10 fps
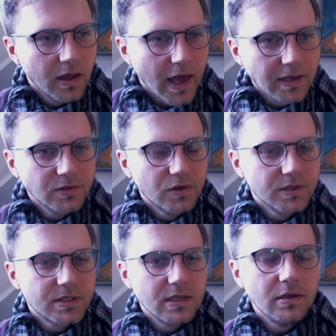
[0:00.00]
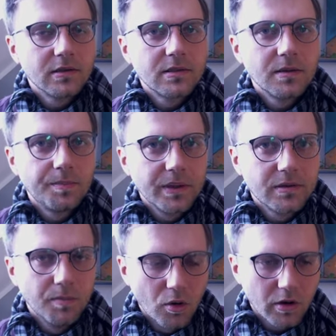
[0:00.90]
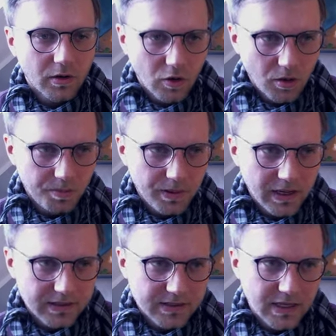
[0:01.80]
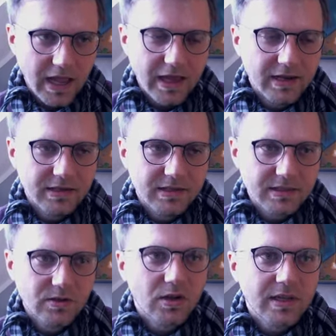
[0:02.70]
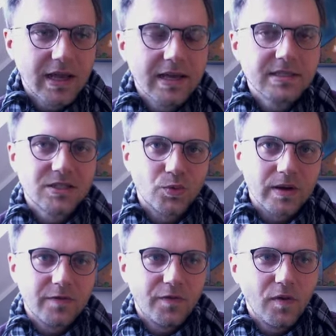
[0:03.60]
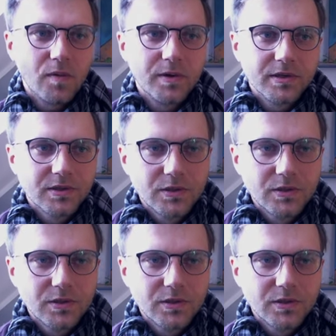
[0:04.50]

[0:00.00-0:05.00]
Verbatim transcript: As you could see, it's a bit more complex and it is not as straightforward